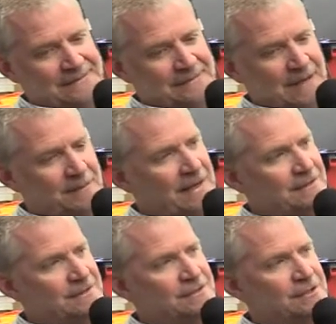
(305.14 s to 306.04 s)
when I made
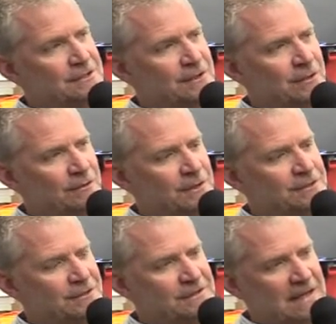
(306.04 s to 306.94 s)
the decision to go to
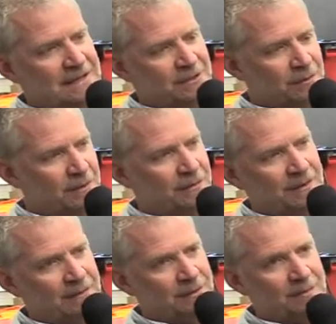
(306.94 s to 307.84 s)
Richards, and I told both of
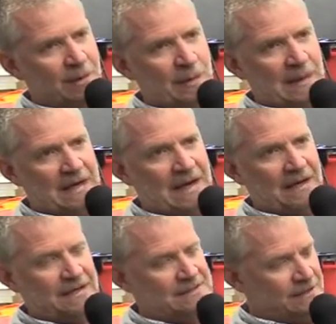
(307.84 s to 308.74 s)
them, looked them both in the
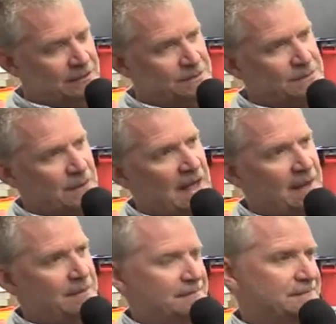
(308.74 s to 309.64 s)
eye, and I said, here's what's going to
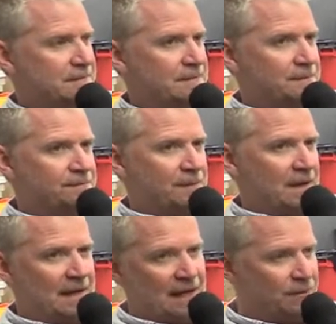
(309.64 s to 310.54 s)
happen,
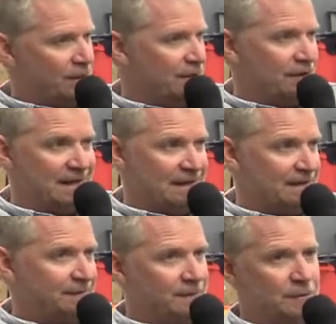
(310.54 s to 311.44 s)
and I don't want to hear
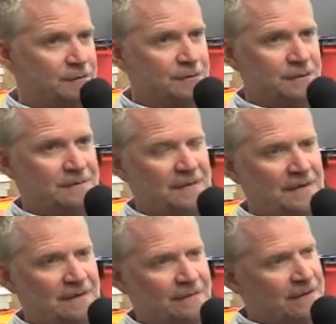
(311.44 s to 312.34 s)
anything from you two.
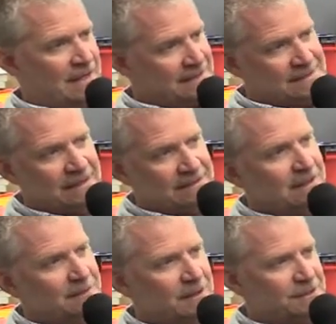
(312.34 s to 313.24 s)
For the next
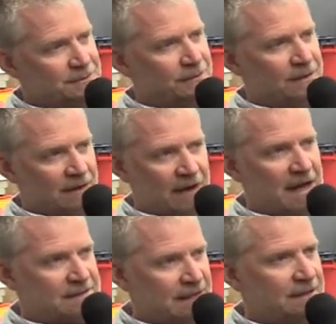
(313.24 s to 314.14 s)
18 months, we're going to get our
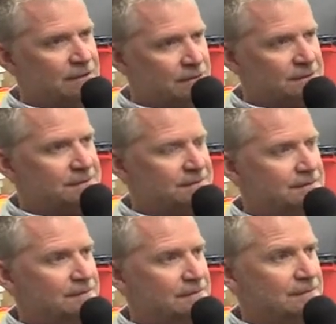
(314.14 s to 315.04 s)
ass handed to us.
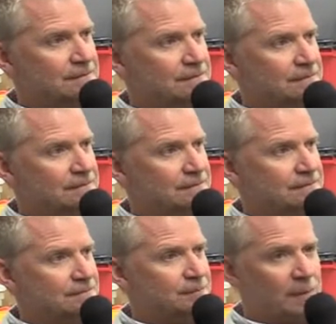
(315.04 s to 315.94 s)

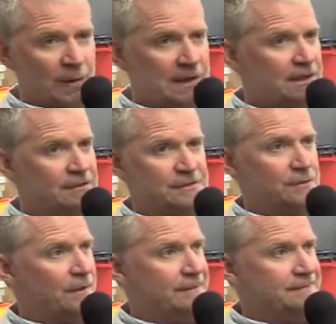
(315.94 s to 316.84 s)
Period, end of
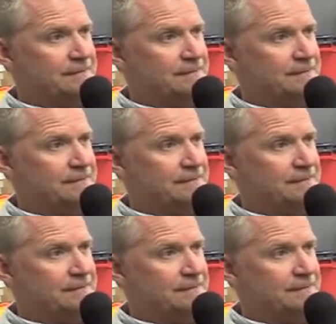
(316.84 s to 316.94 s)
story.